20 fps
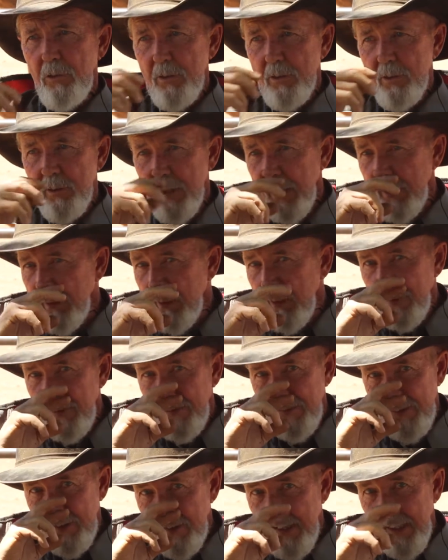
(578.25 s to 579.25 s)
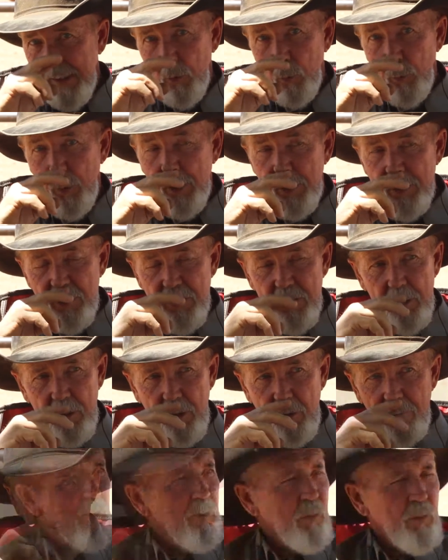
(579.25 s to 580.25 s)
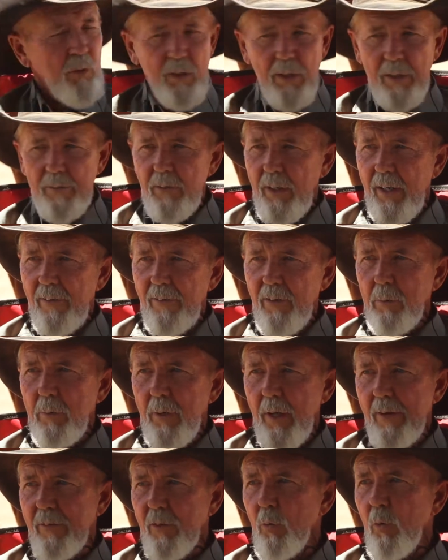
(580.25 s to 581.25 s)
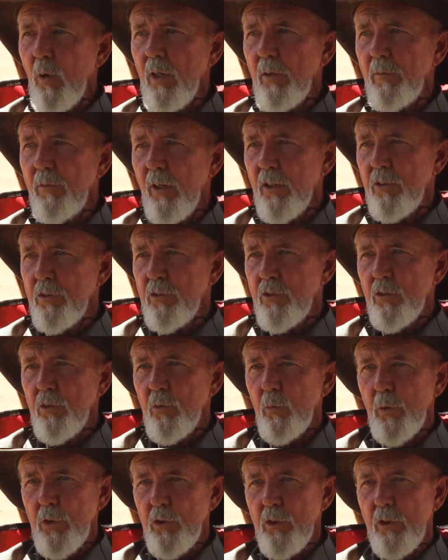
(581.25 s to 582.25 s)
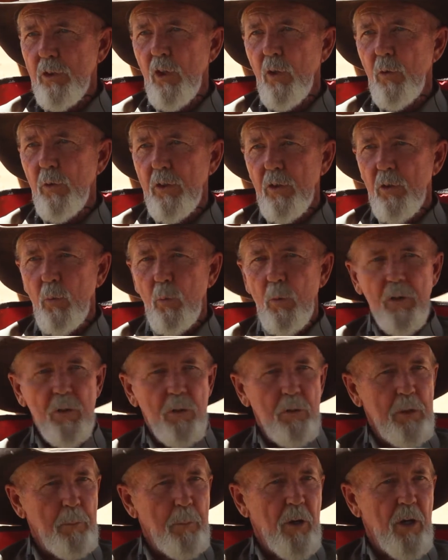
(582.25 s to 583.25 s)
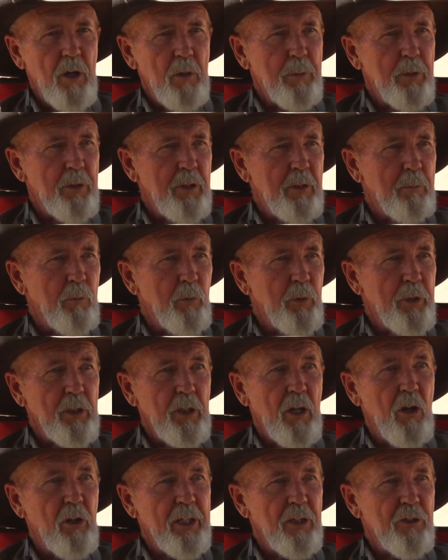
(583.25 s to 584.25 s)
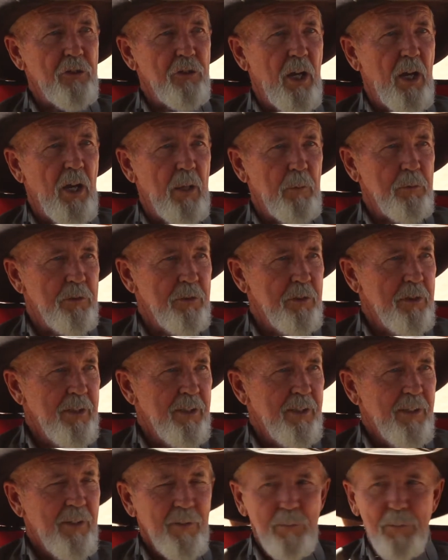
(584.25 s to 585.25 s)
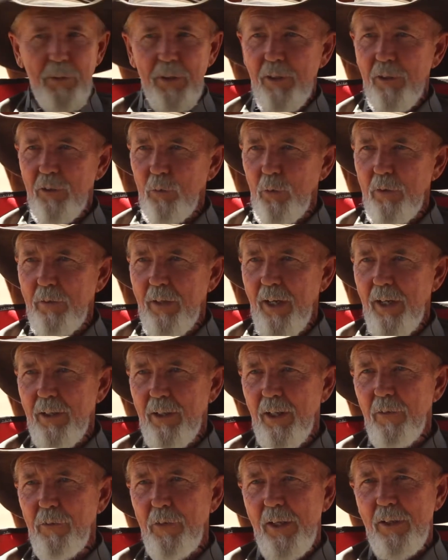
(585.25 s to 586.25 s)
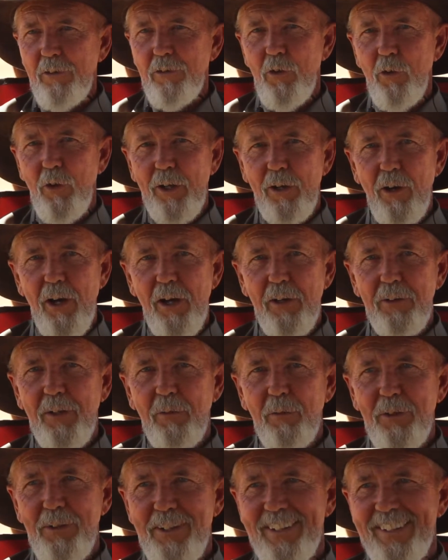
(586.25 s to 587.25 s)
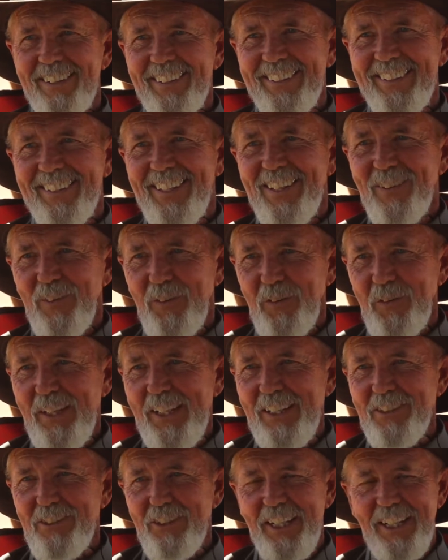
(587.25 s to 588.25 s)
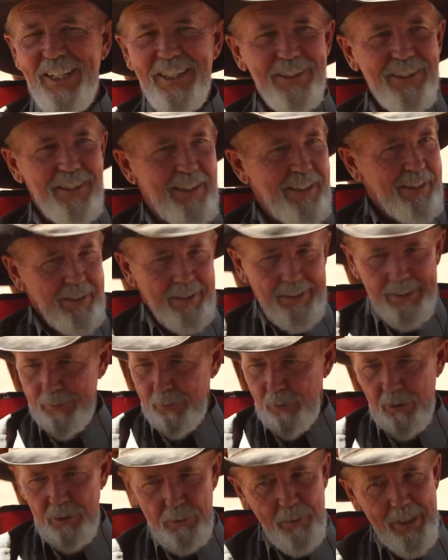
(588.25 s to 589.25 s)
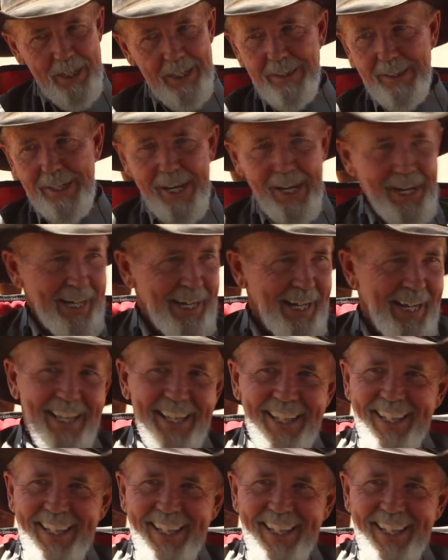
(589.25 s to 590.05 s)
It's not the wind itself. Well, every one of us, we should go into the weather department, and we could all get jobs, because we've got enough things going on that when things change, yeah, it's going to rain today.